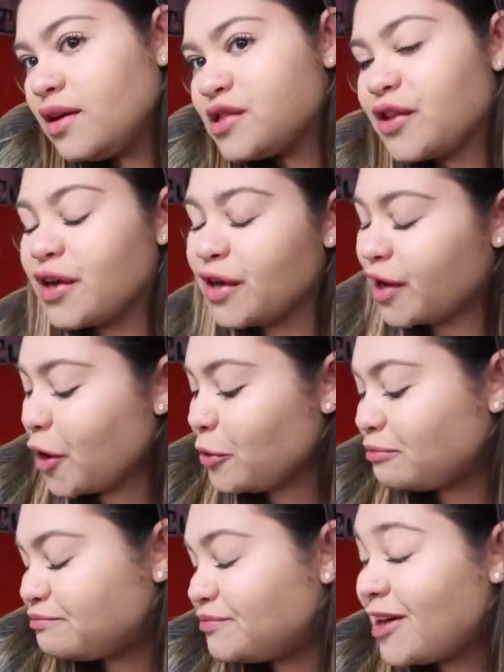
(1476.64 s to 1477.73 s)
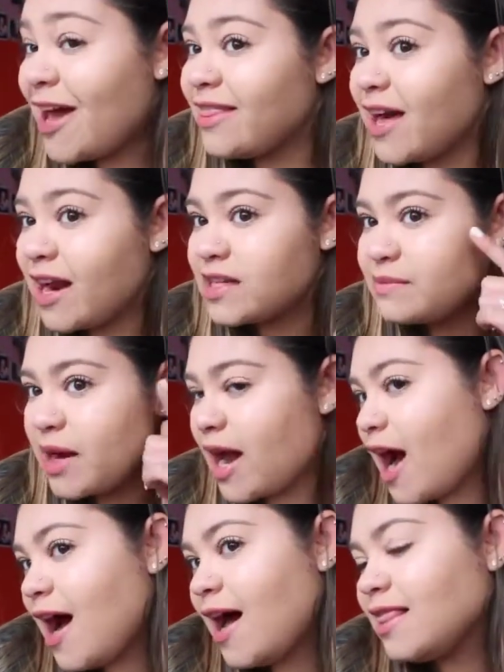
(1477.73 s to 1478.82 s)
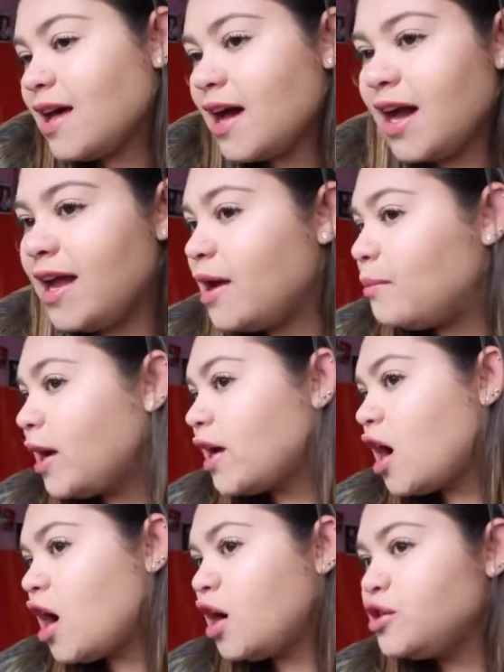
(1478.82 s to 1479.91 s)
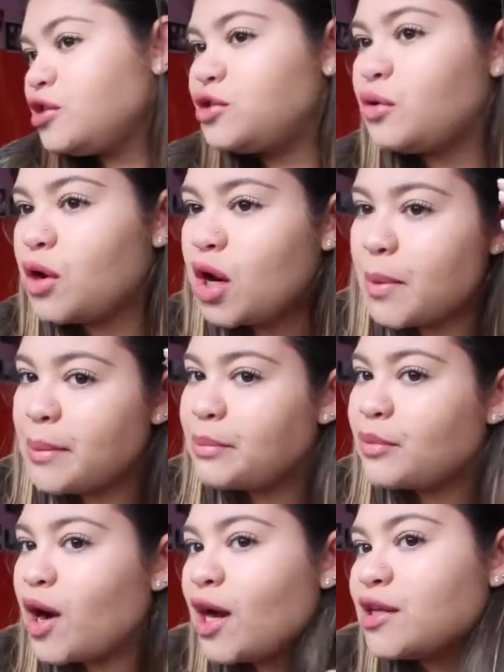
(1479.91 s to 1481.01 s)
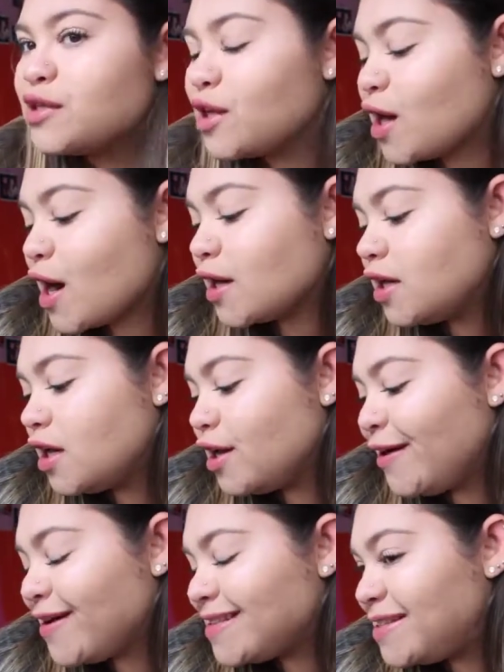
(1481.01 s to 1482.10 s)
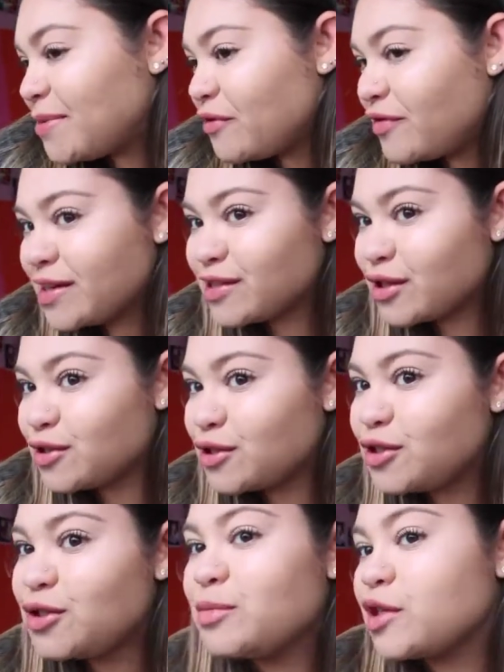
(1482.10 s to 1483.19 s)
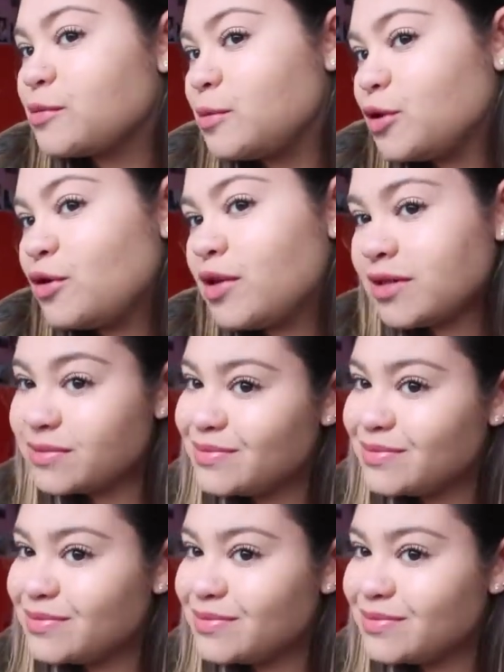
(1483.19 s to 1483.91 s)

So there you go. That is my highlight and my contour, my bronzer. You can see my face looks super smooth.